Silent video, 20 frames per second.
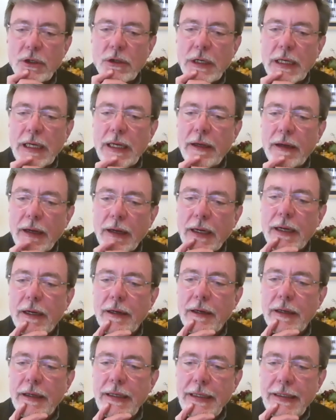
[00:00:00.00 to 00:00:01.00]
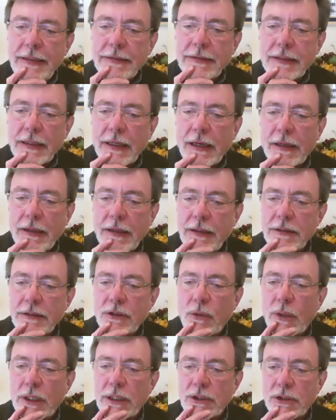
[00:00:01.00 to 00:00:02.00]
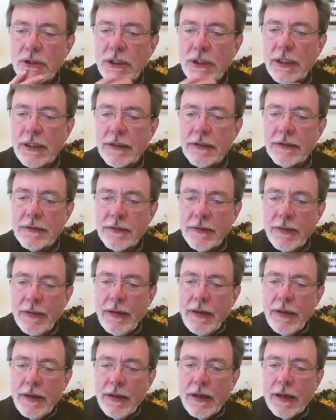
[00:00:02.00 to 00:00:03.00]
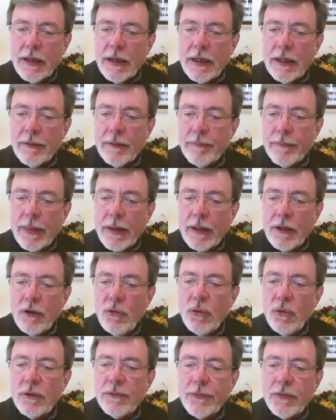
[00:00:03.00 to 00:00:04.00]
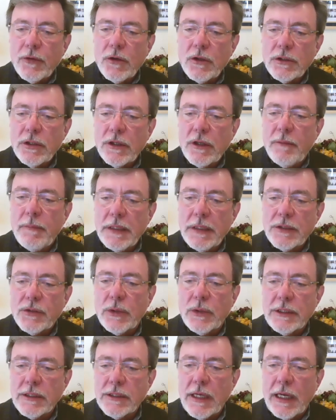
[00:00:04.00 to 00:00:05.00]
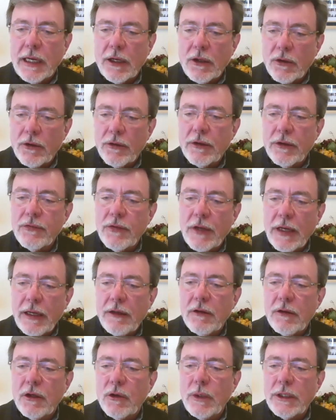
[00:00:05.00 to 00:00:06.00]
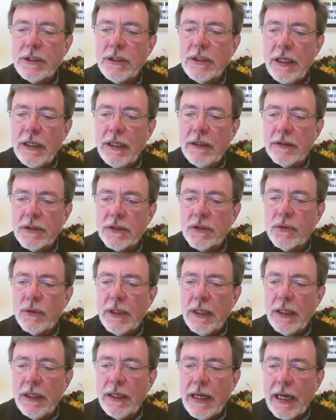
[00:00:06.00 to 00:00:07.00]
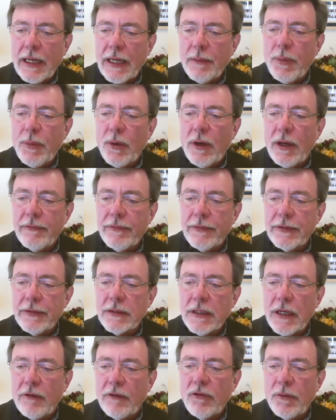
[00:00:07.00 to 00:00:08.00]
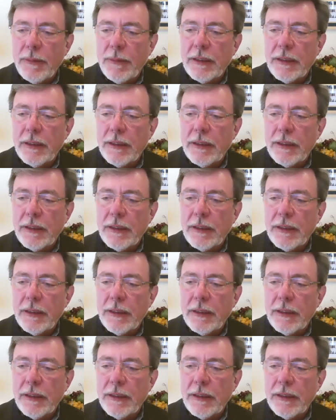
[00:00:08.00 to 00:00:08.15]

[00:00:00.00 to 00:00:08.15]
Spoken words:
in Missouri. He said his question is, You referred to the misery cycle, or the cycle in which industry, nonprofits,